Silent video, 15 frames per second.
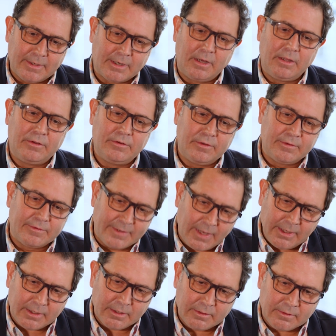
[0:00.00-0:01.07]
technology and
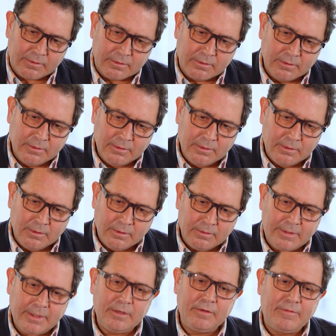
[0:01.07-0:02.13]
science
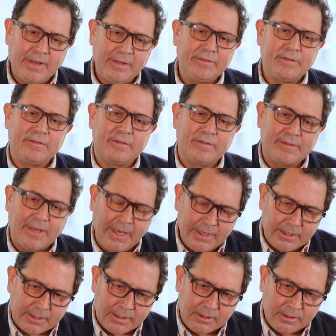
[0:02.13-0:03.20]
that advances
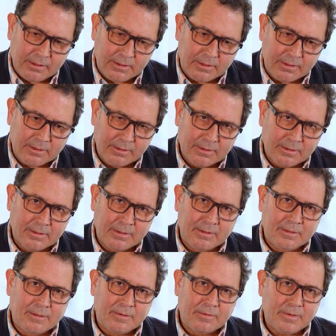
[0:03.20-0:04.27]
society.
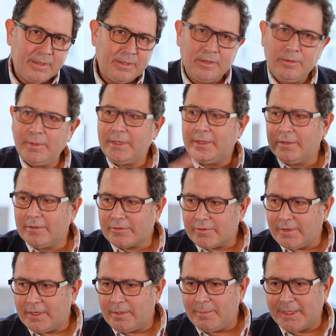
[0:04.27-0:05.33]
Right? Nobody here is
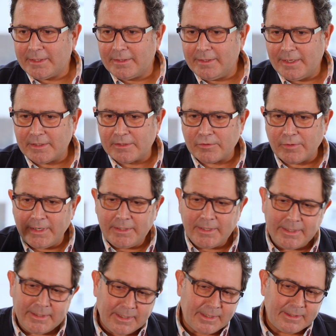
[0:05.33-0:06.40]
trying to make the next great
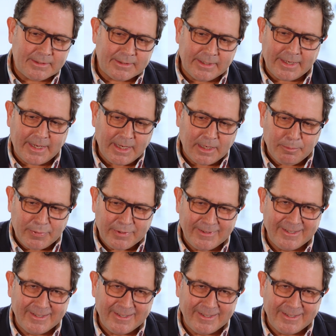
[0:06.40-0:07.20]
99 cent app.